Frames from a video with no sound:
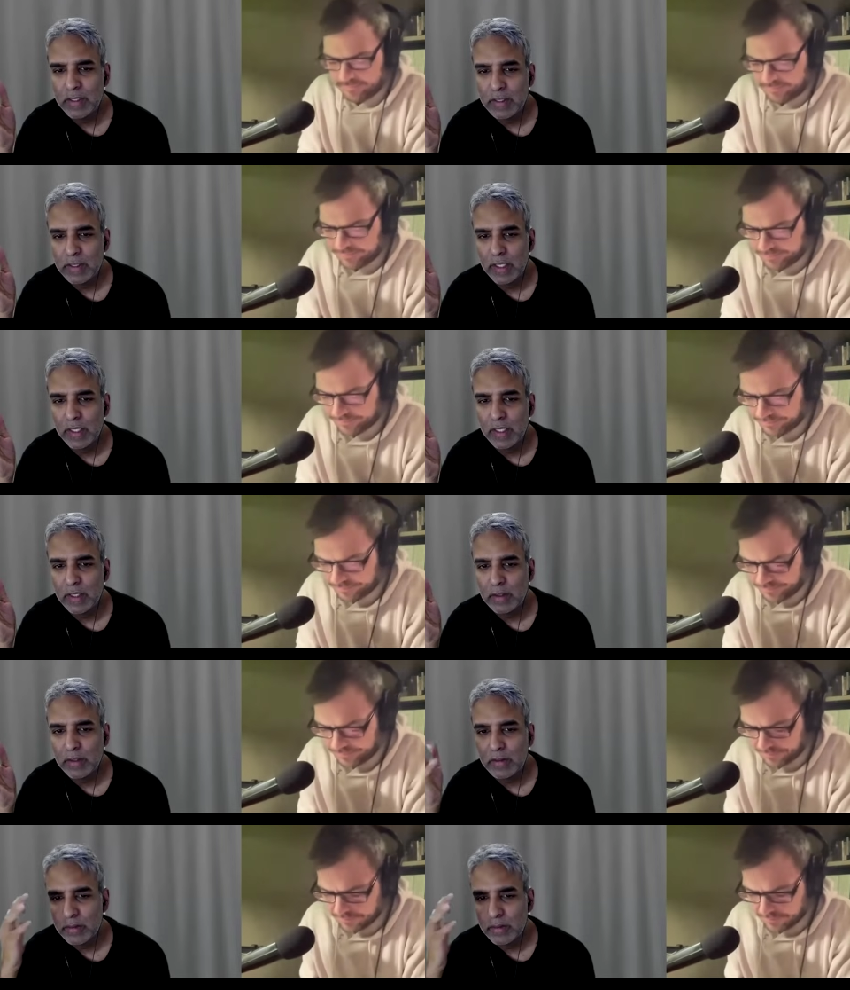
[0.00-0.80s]
Speaker 1: is
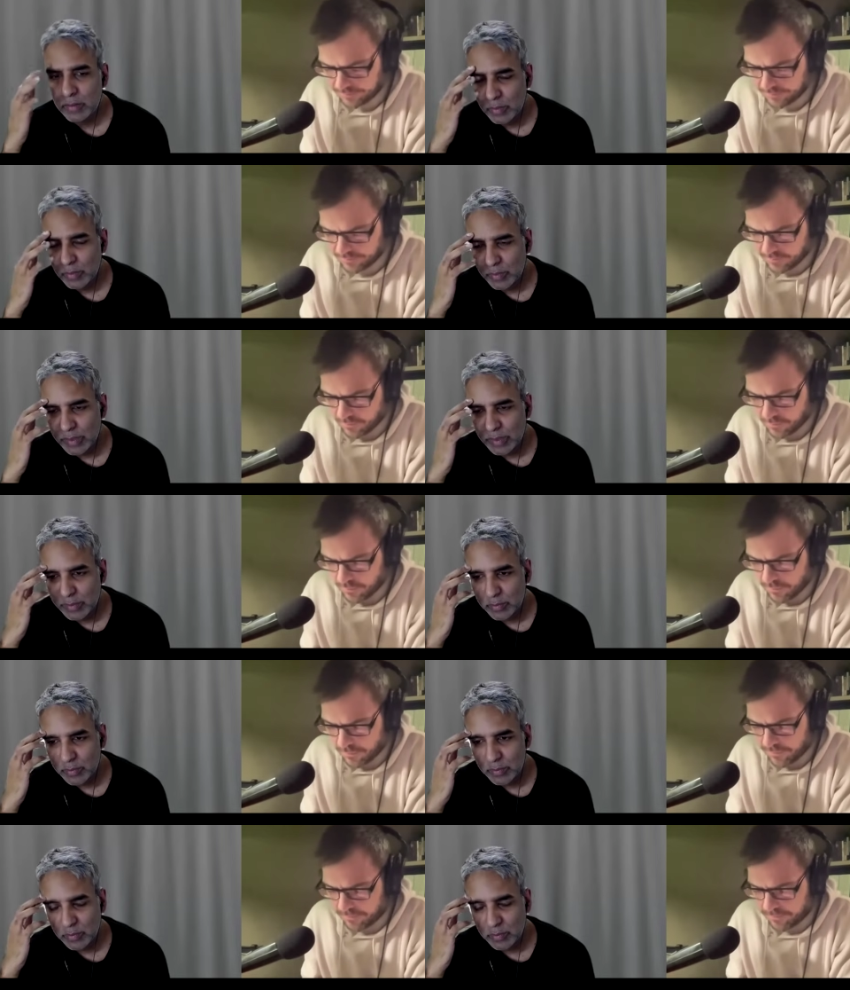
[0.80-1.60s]
saying
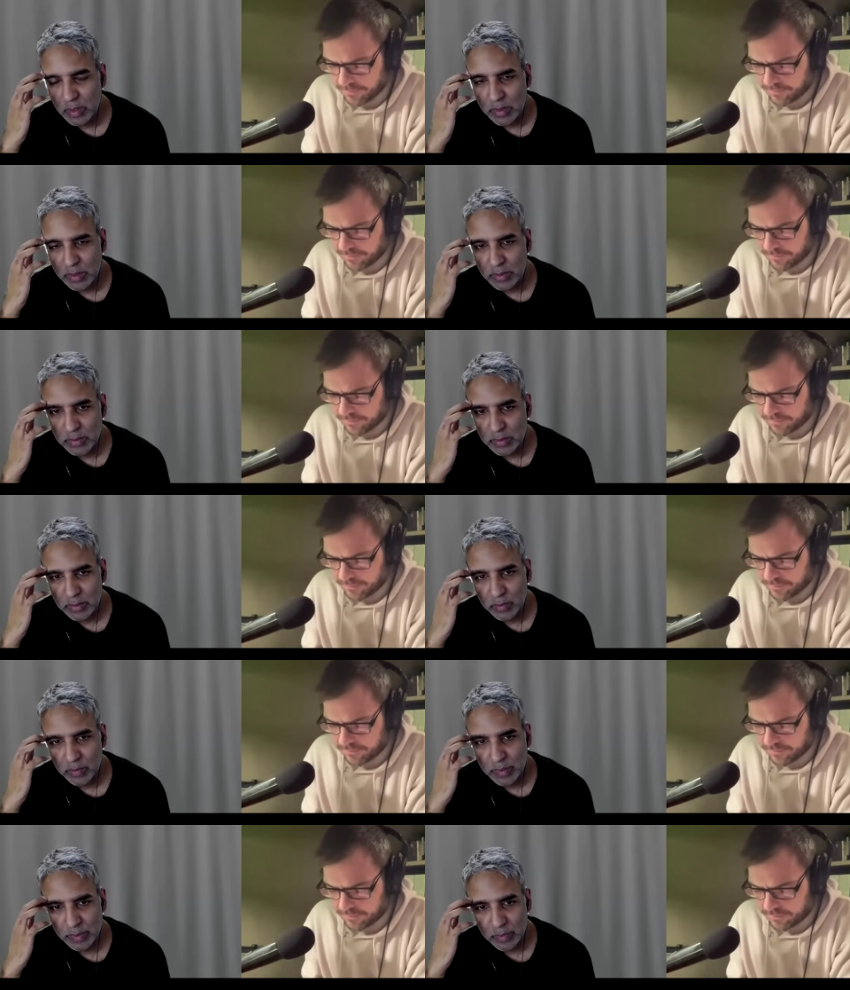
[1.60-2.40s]
we want
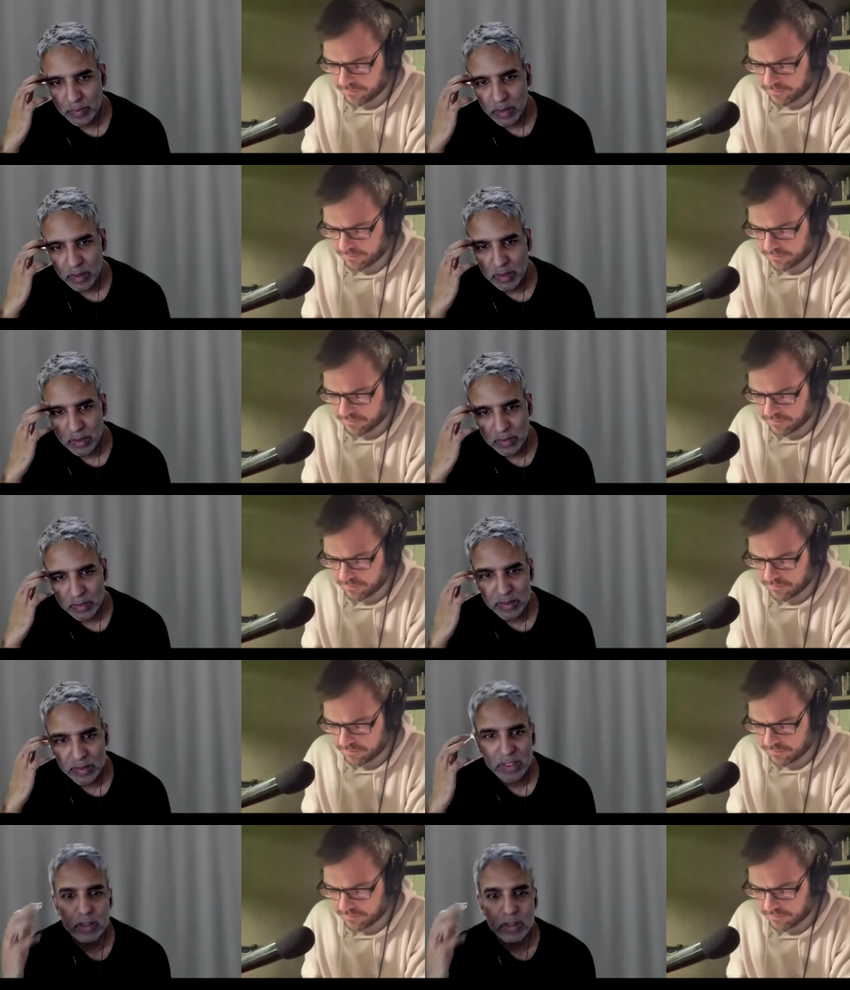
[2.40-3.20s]
we want a
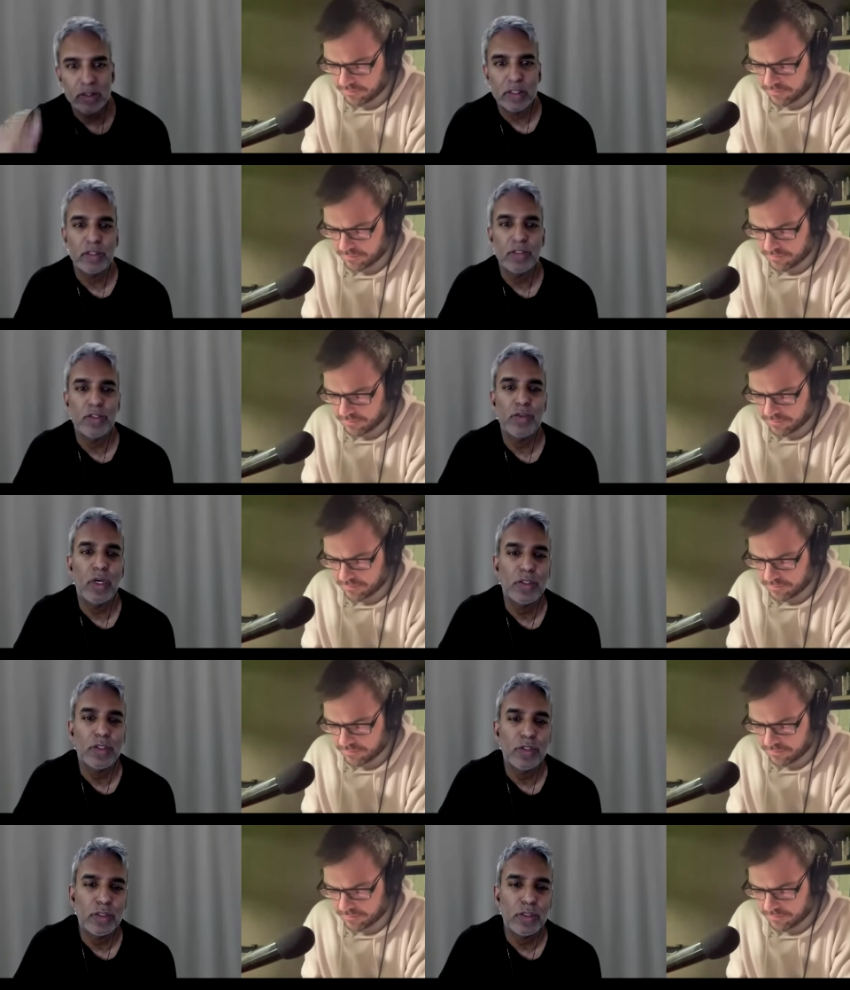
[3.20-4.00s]
deal that's
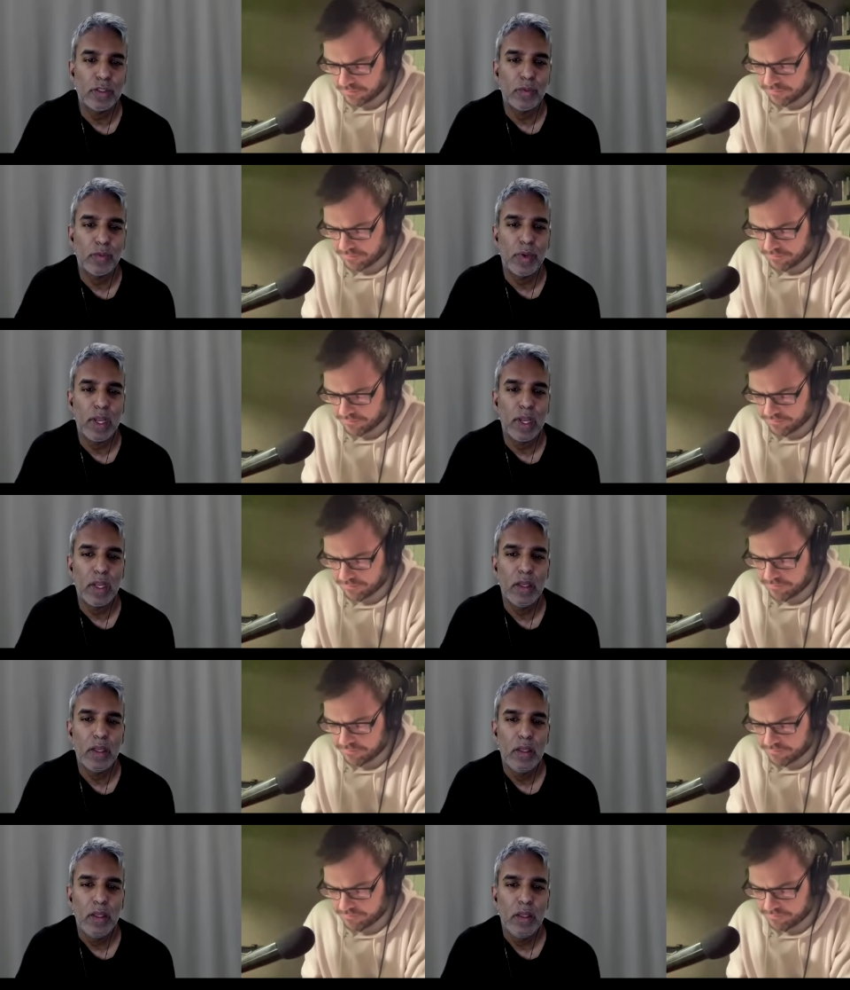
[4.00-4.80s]
structured in a way